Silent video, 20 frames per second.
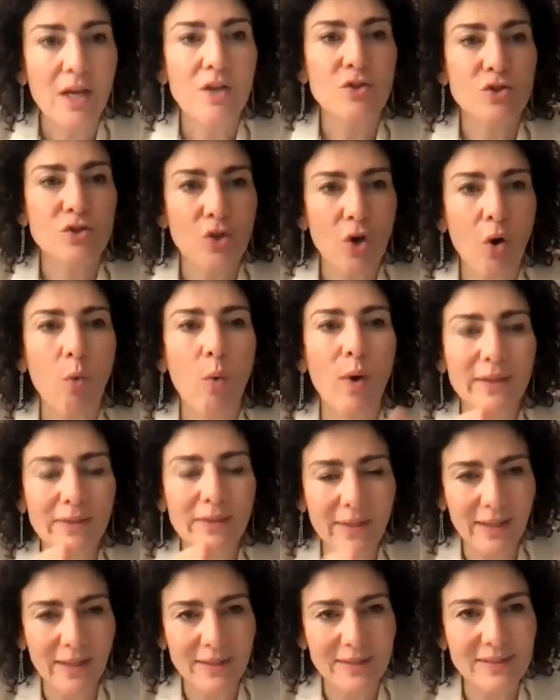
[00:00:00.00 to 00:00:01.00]
So
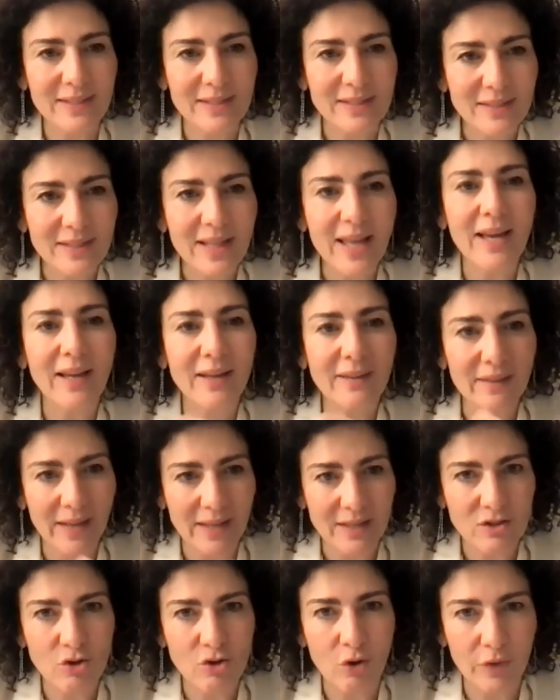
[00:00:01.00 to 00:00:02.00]
one thing is the state
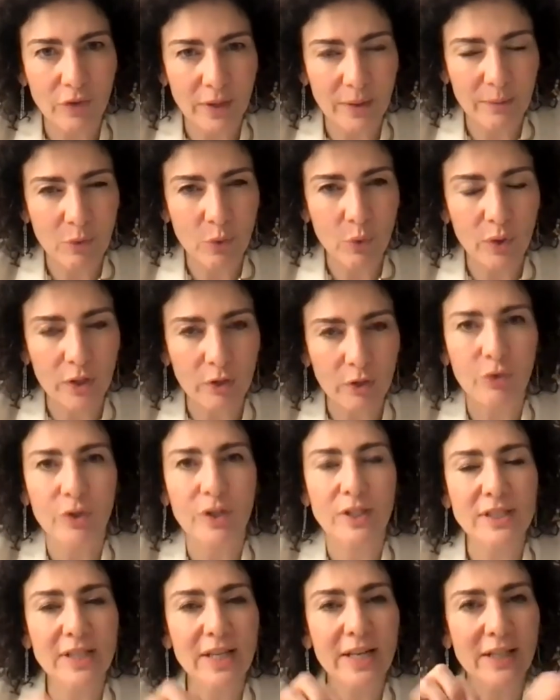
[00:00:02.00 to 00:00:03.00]
and sovereign immunity for
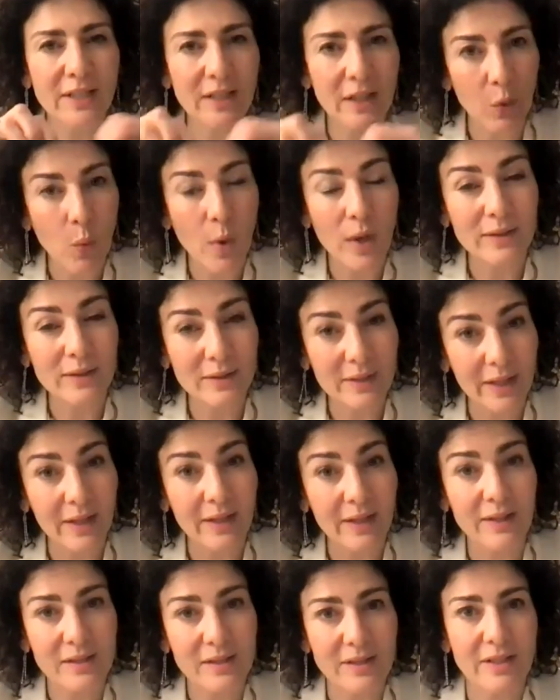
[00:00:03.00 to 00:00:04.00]
the state, and one
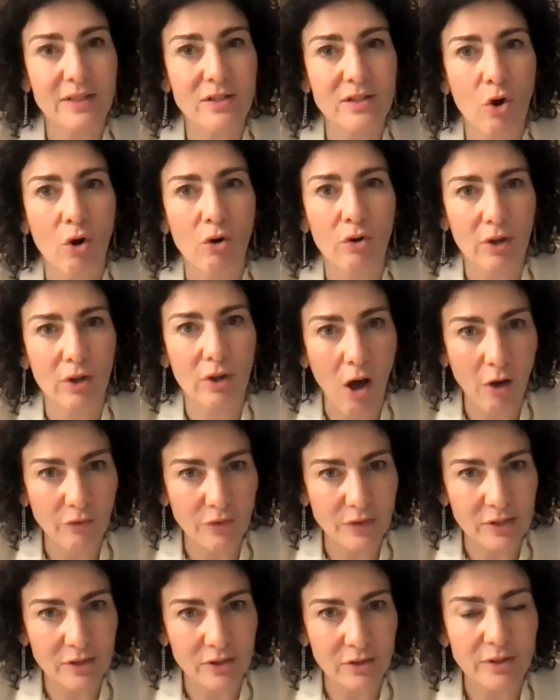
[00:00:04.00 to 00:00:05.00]
thing is its own
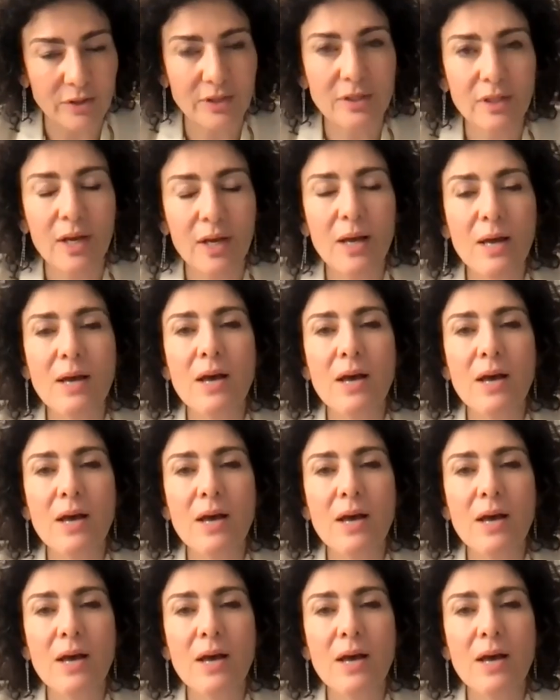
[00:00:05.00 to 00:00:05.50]
officers.